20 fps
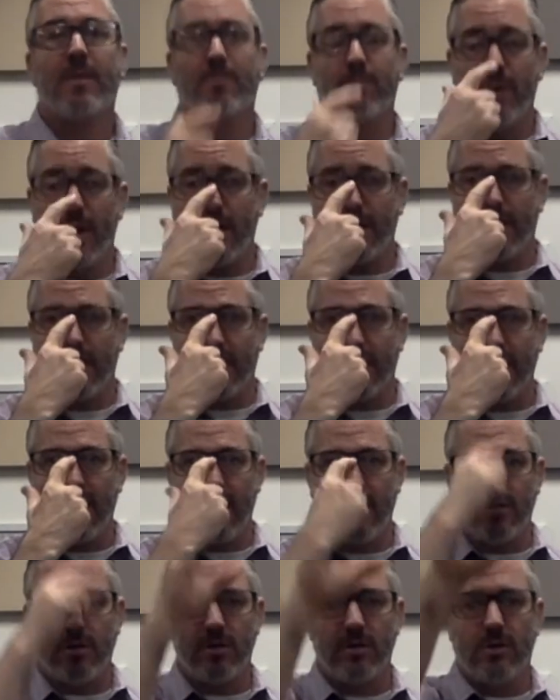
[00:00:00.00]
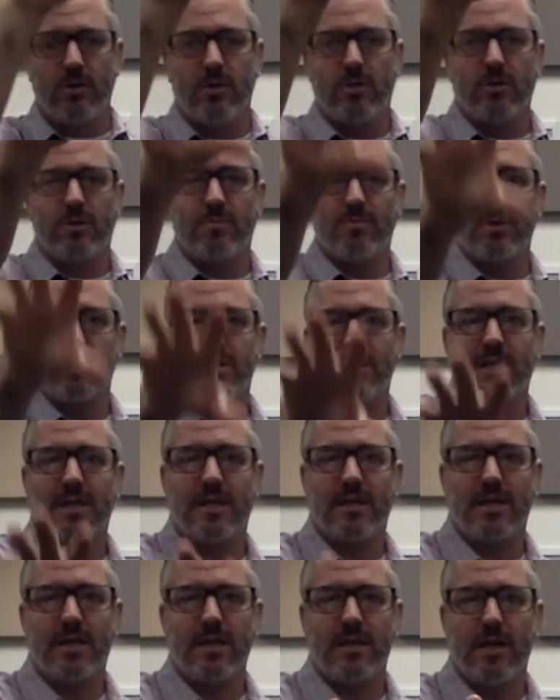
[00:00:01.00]
But again, the music
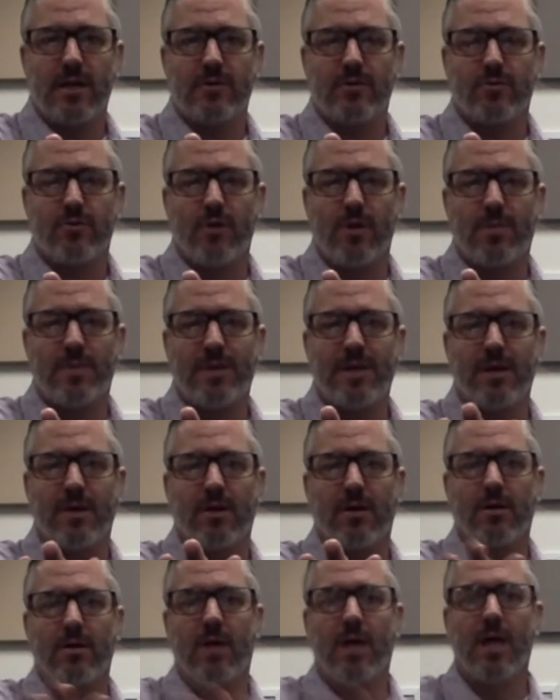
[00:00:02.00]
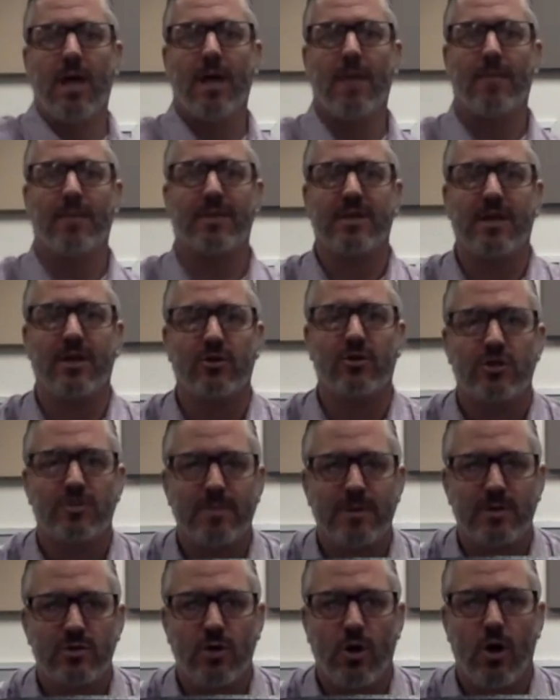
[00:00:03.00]
and the conductor are up here, but the
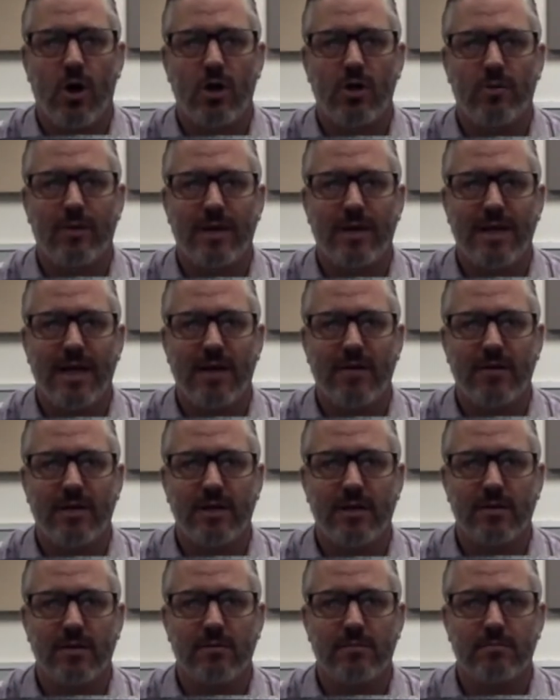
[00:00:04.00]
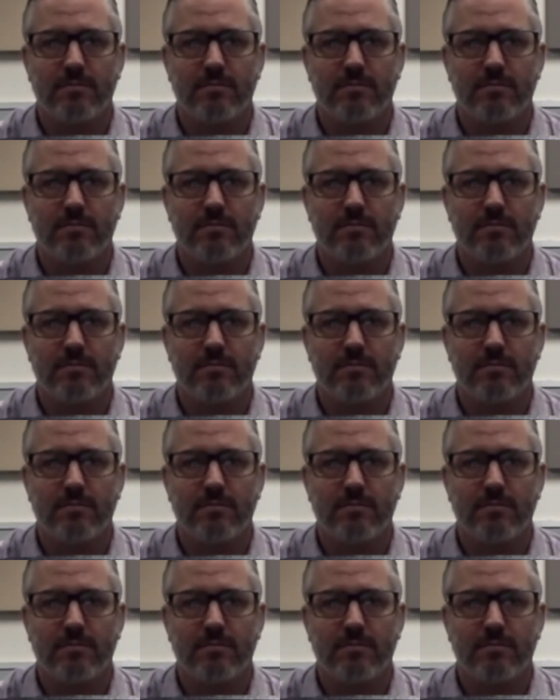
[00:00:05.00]
instrument's all the way down here.